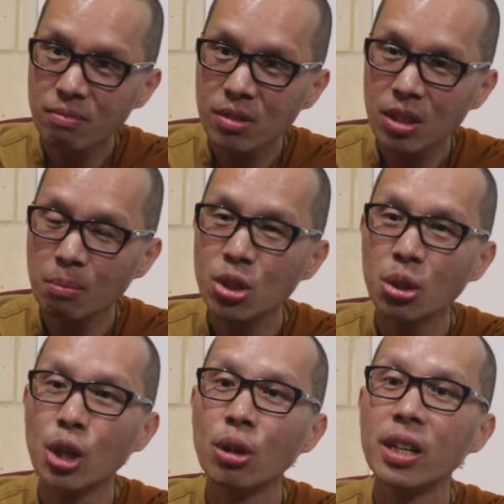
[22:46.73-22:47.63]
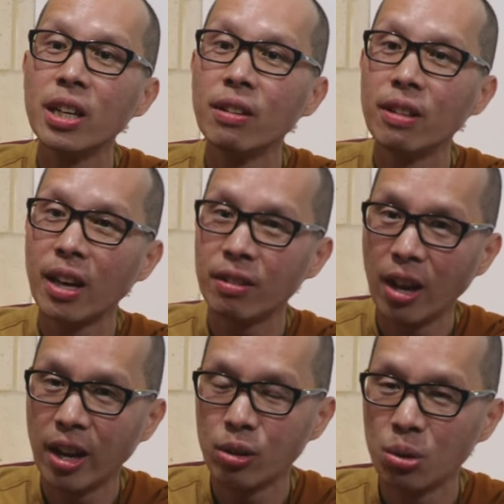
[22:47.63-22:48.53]
some security in that
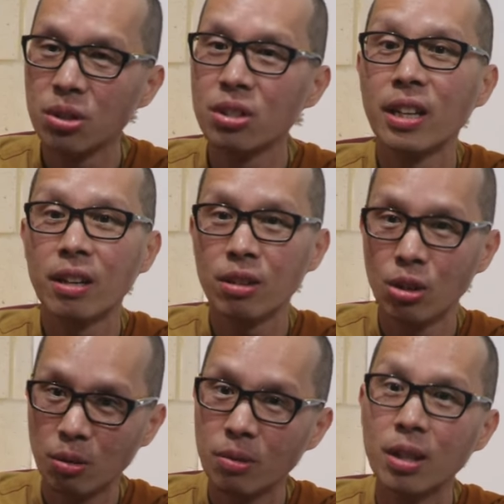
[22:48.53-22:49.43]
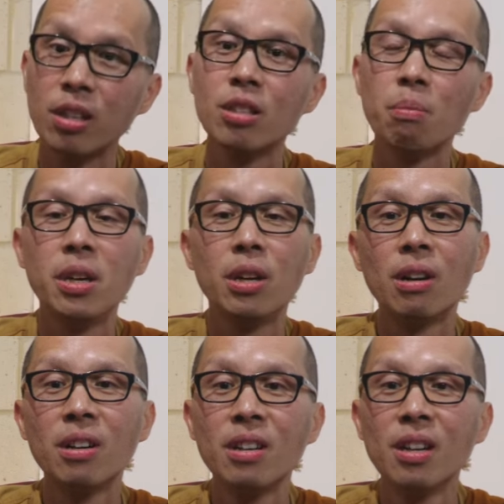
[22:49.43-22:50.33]
diagnosis that, you know, will disappear.